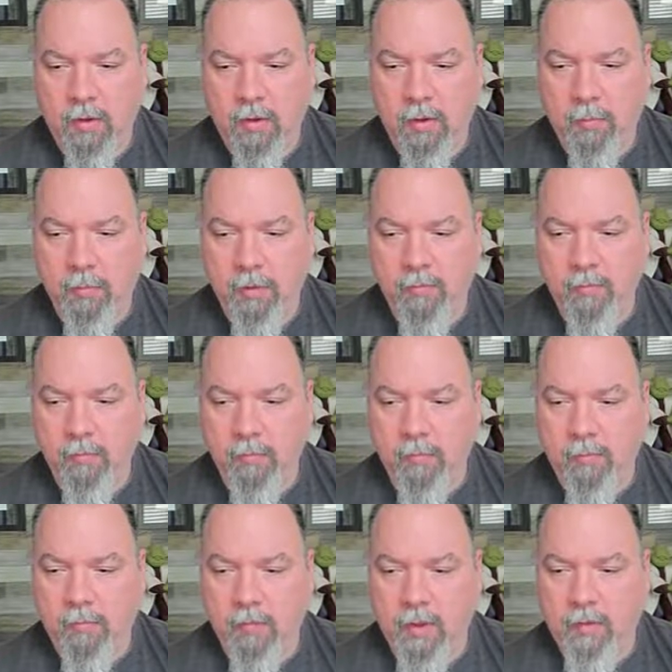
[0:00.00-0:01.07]
I break for
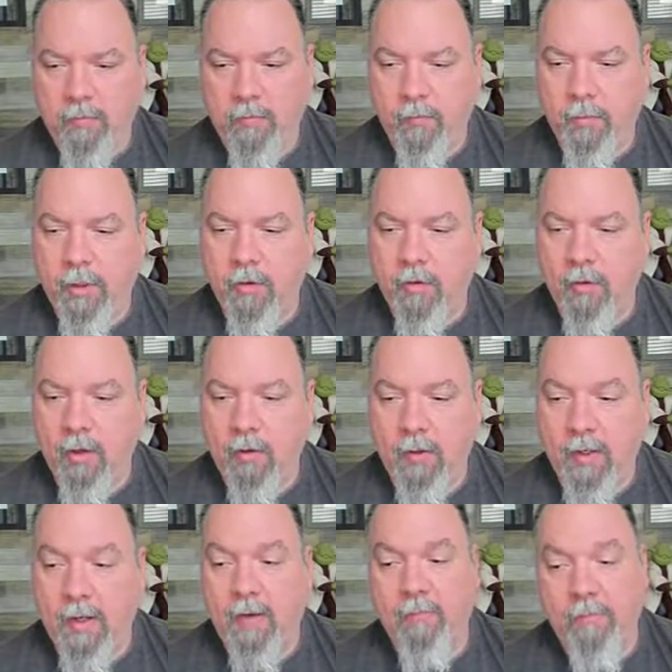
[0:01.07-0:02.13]
moose. Life is better around the
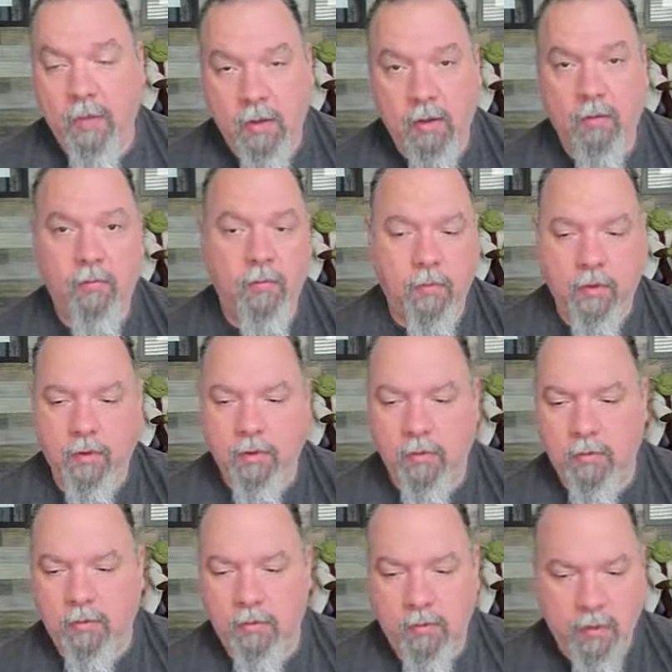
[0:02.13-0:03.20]
campfire, so there you
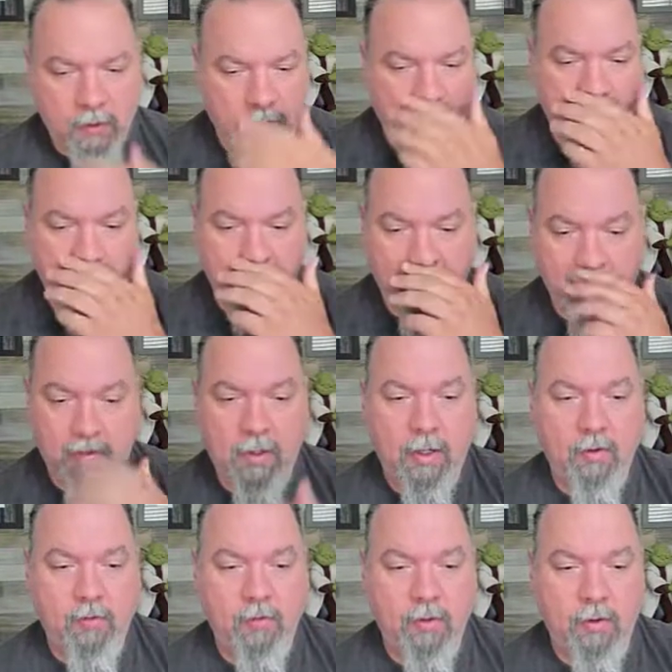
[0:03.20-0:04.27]
go. You can
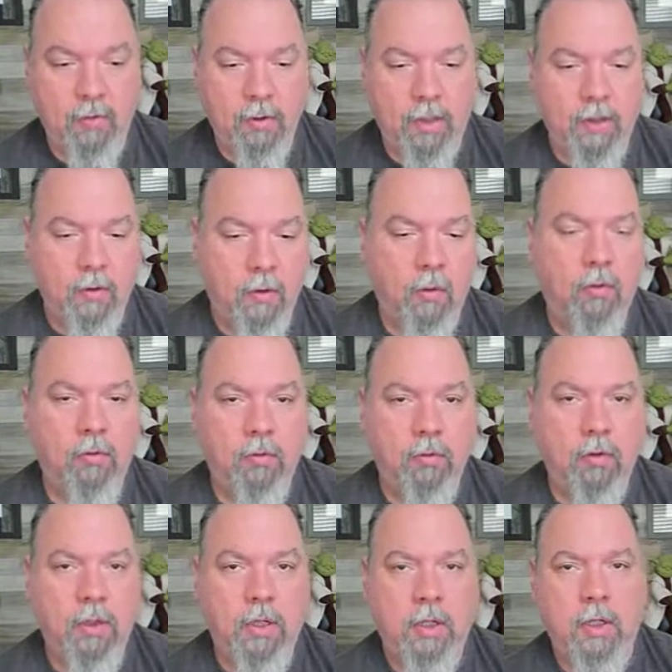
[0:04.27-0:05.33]
actually create your own,
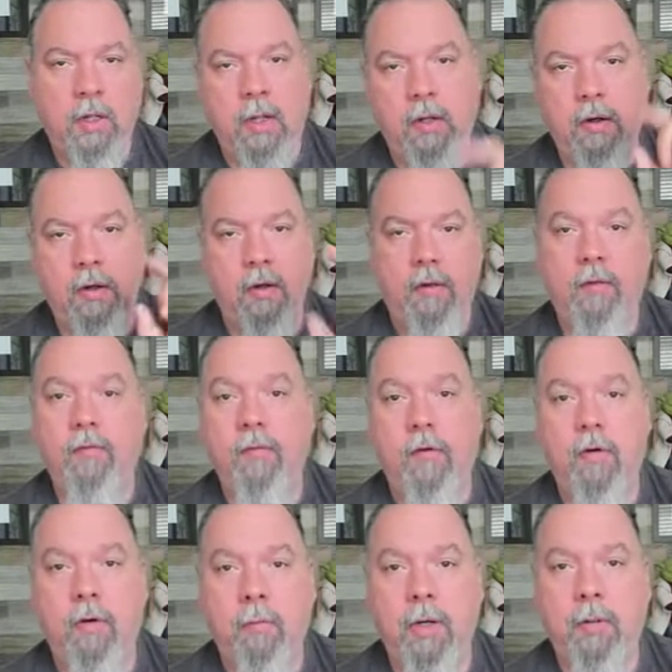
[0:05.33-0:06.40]
and you can list it
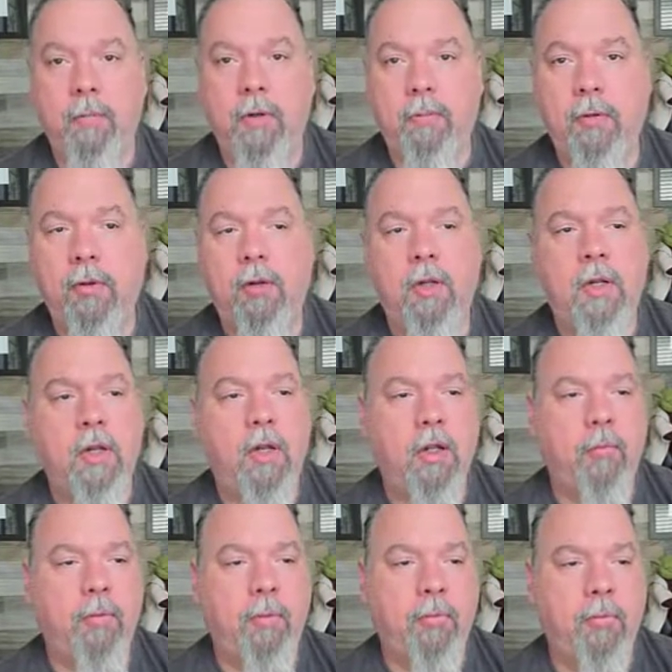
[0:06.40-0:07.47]
on Redbubble,
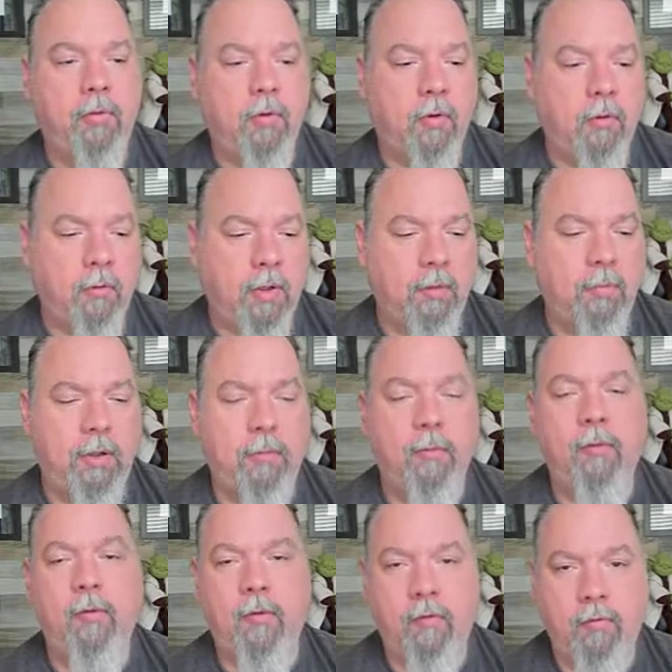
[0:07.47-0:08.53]
and people will go to
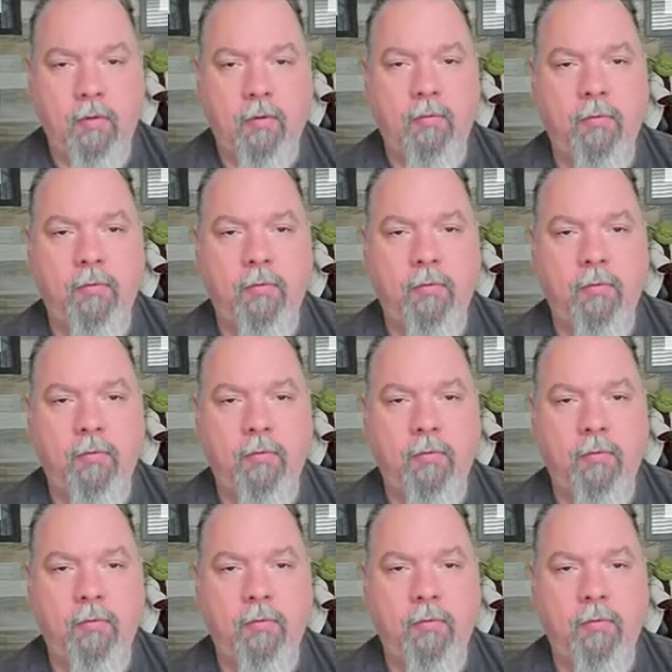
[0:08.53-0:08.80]
Redbubble, they'll search